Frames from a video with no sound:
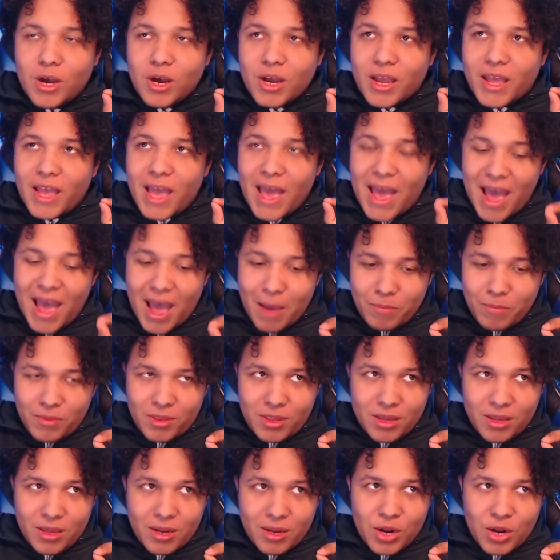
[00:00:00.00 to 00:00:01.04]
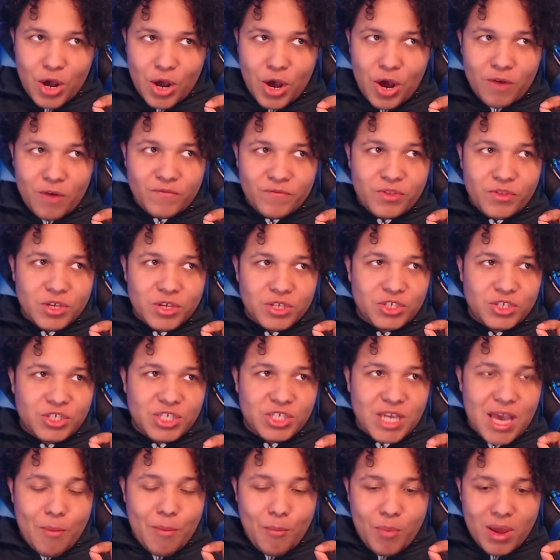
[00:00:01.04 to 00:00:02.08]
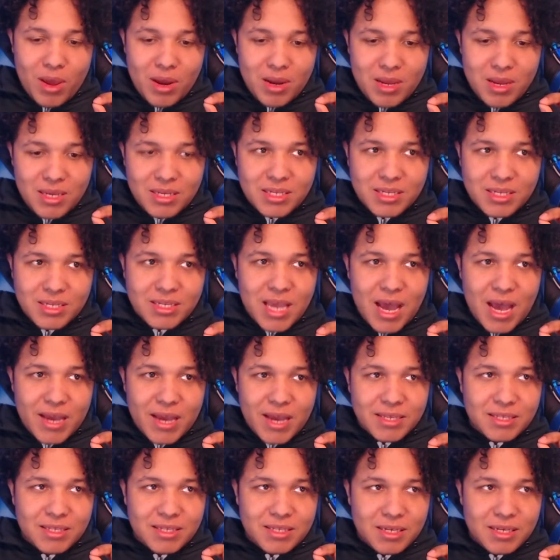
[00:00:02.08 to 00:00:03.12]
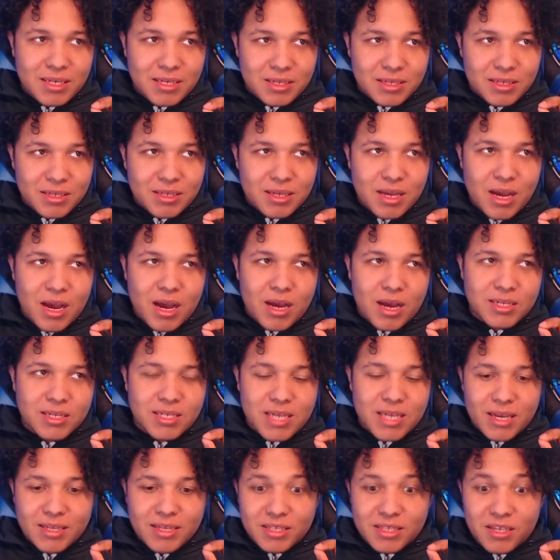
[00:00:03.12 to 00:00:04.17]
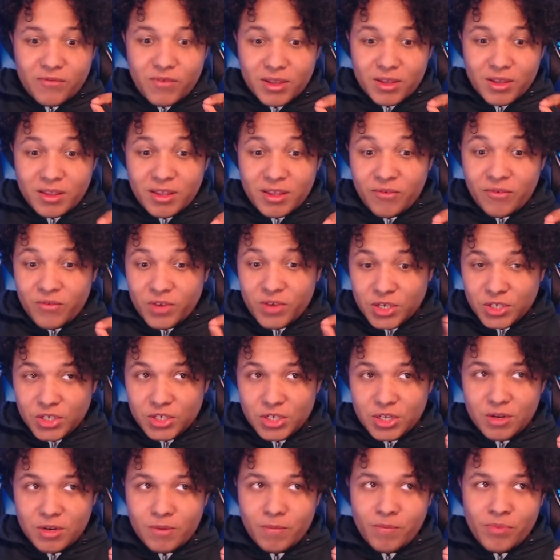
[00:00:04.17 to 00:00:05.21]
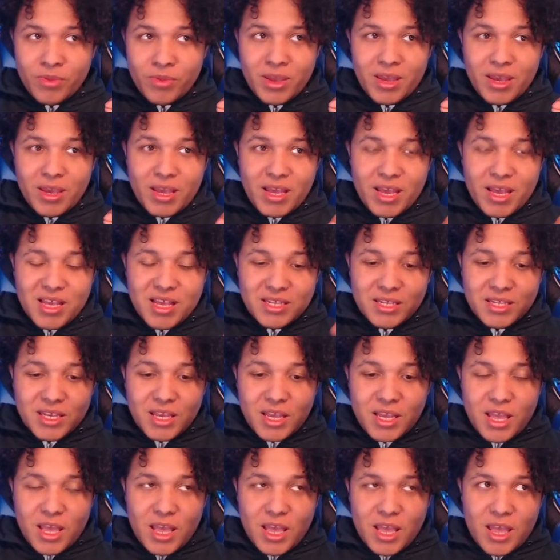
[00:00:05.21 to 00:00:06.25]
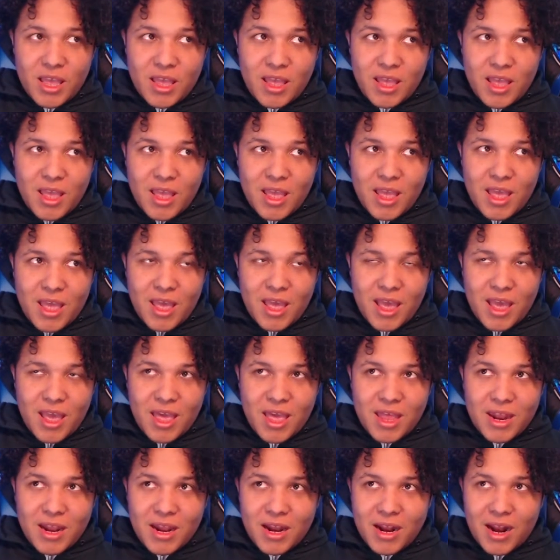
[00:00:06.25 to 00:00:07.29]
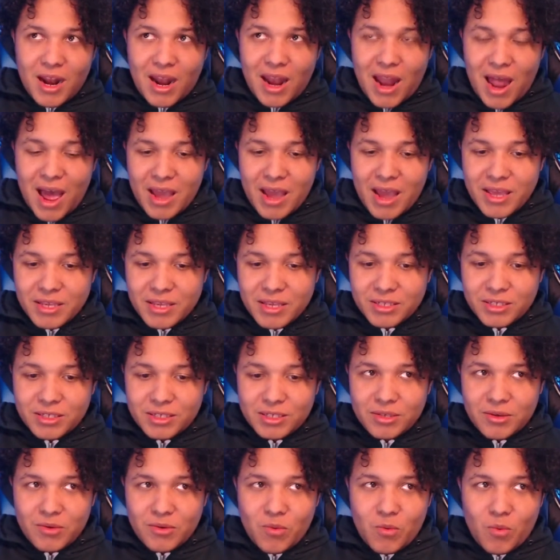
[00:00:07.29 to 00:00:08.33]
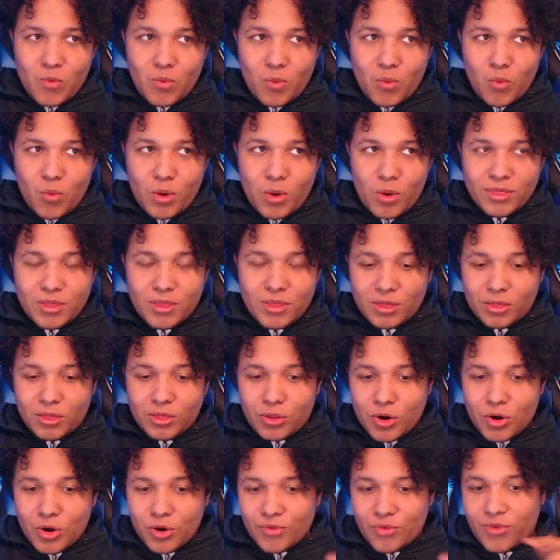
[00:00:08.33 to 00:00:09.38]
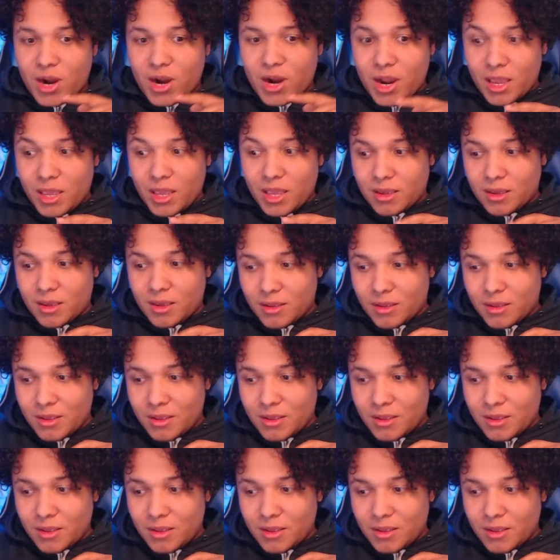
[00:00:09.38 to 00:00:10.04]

captain of the Japanese scientific division is in an alliance with the Third Reich,